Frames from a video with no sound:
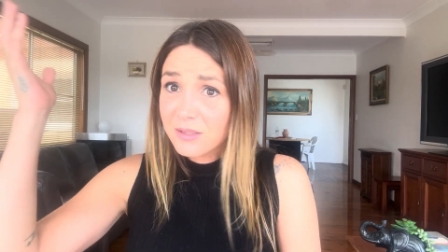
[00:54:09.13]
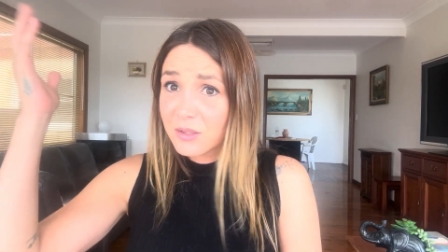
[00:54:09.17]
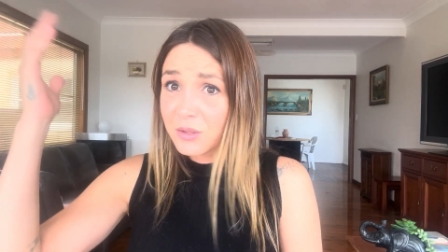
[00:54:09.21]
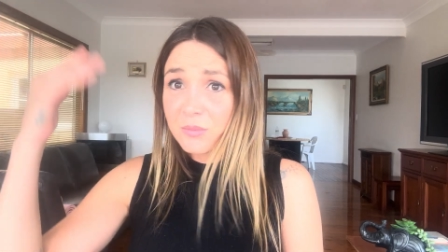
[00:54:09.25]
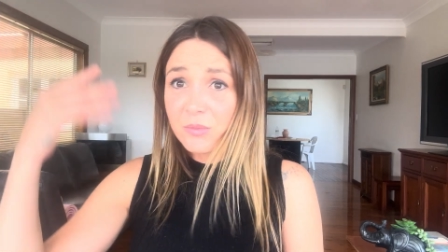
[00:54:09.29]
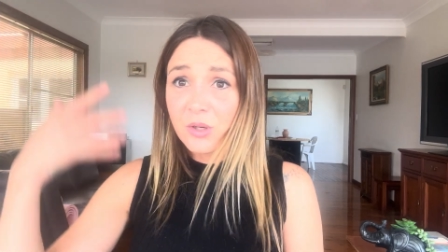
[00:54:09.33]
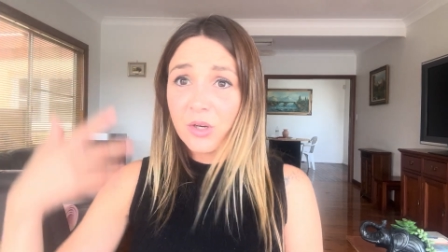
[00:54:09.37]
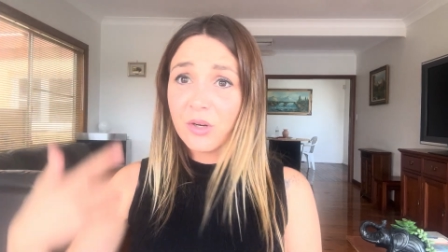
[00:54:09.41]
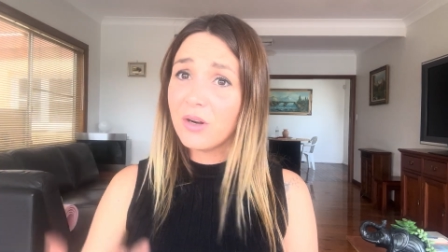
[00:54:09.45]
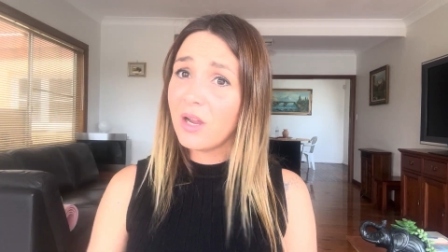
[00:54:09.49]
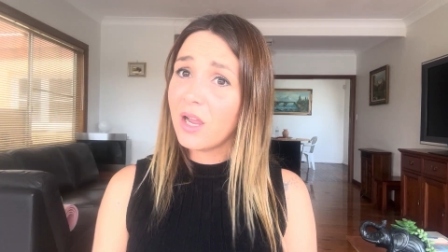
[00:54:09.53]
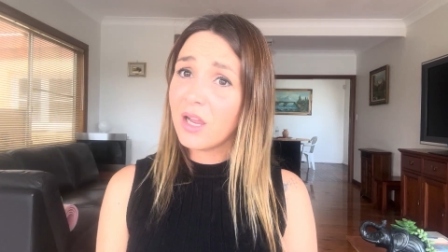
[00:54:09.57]

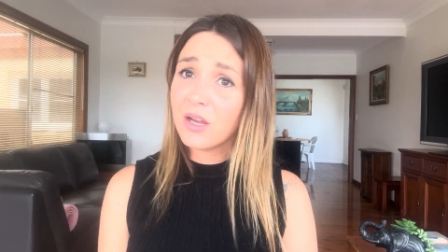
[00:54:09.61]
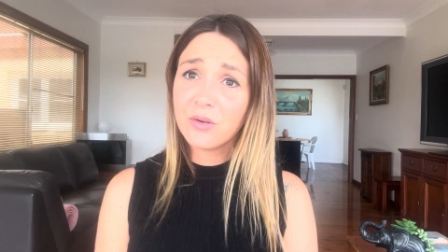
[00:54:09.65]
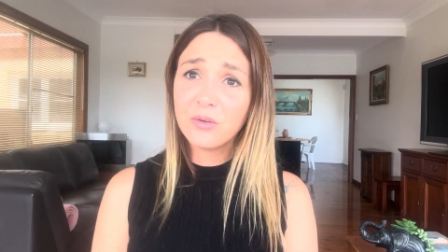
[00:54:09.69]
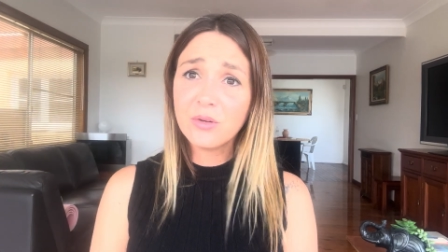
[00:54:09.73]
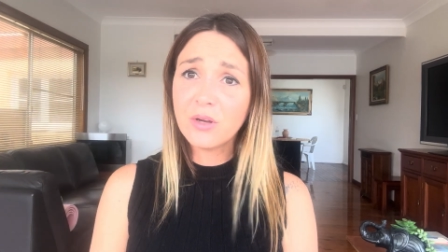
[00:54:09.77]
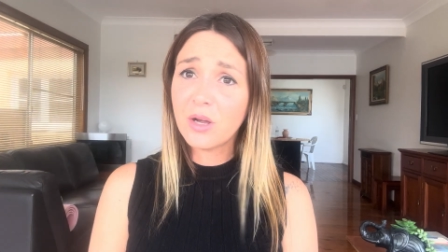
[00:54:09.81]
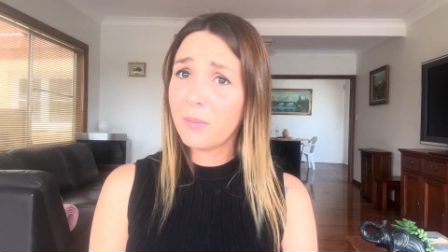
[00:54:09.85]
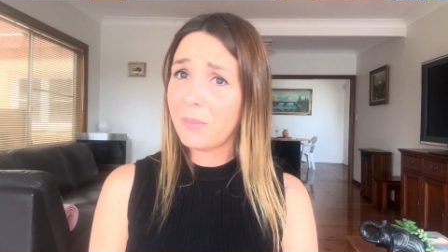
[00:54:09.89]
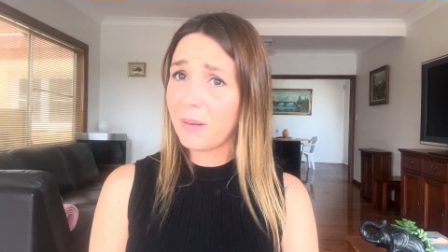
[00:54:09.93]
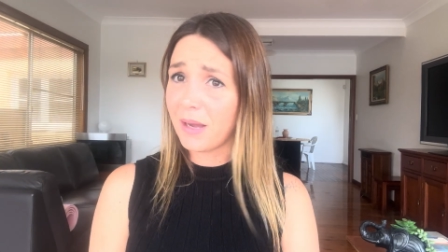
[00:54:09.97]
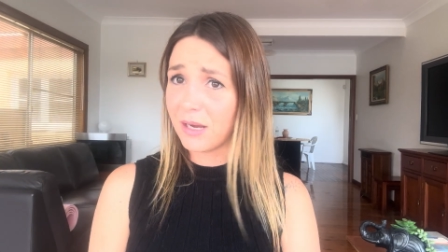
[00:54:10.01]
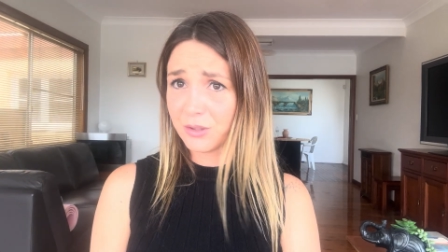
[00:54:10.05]
tomorrow, I could
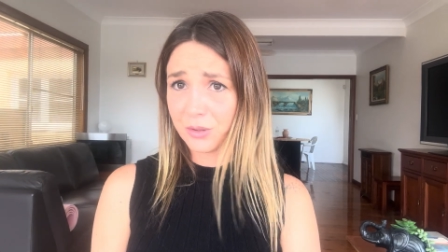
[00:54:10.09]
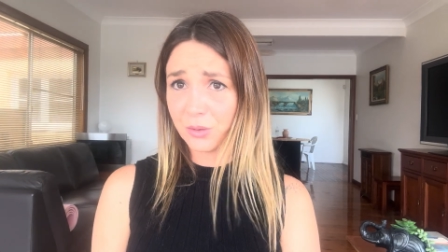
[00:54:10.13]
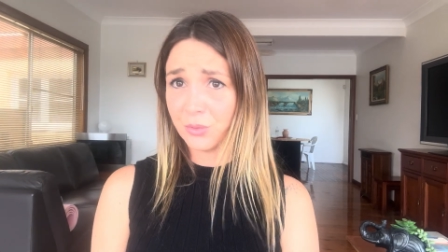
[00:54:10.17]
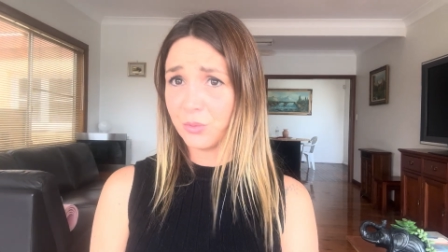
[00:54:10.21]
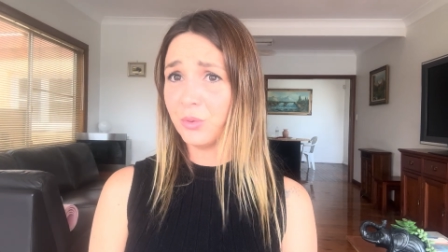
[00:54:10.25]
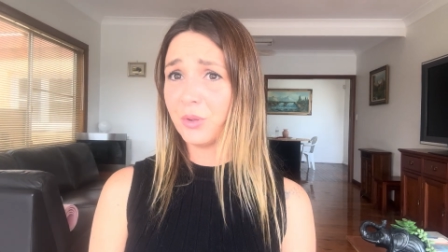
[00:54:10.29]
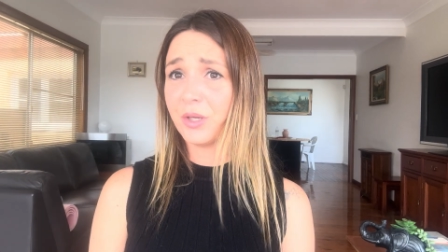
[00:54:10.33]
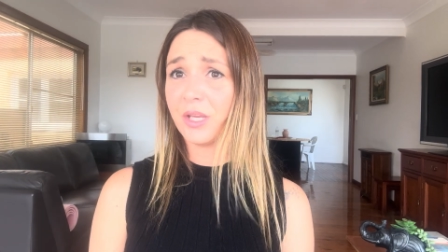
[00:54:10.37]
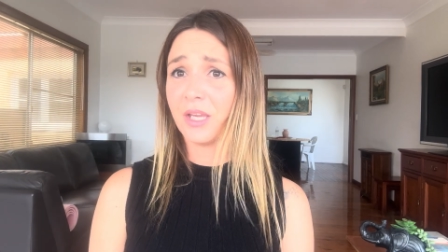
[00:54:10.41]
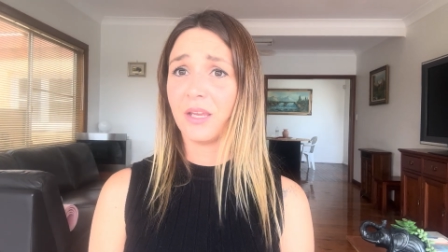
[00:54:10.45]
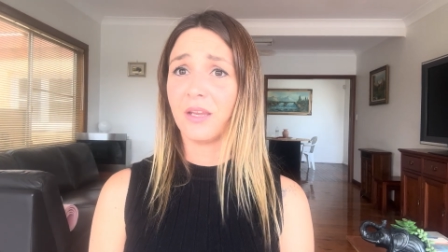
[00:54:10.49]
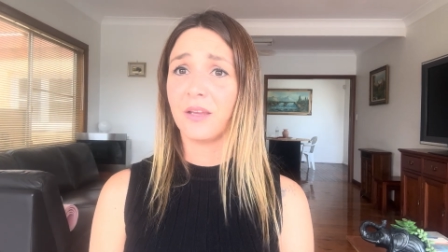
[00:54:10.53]
go back to
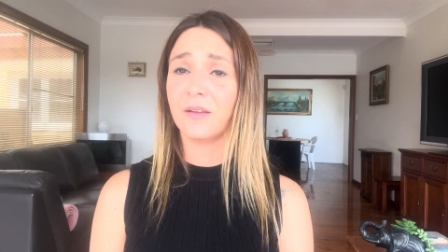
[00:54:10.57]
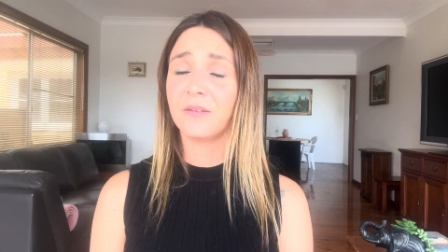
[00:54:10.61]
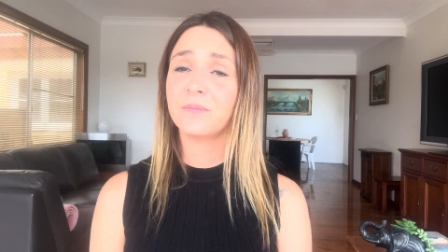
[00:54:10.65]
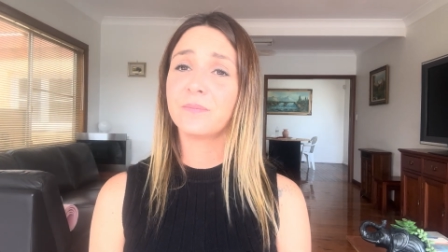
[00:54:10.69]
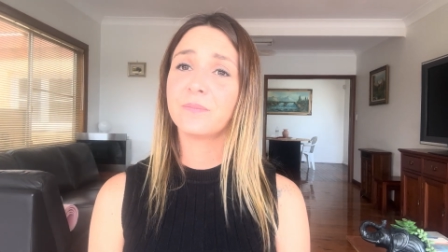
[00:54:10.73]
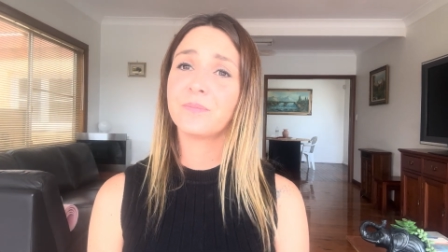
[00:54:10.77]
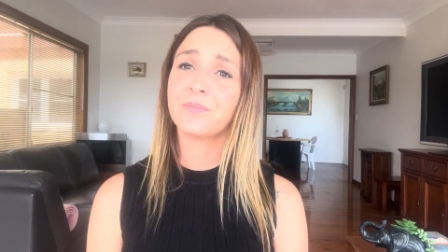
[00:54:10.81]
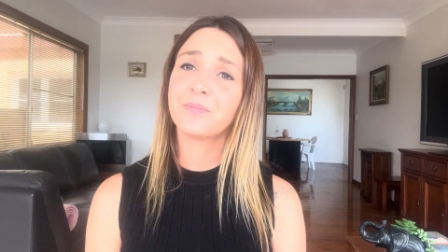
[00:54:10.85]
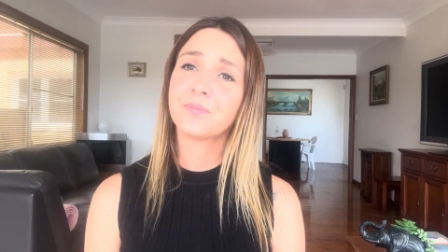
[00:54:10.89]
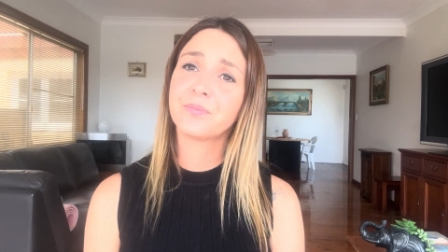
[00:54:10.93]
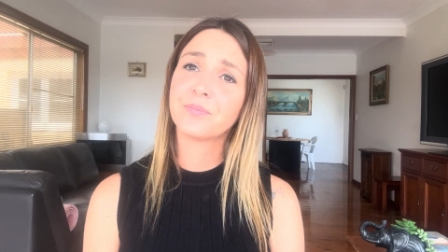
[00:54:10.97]
cooking.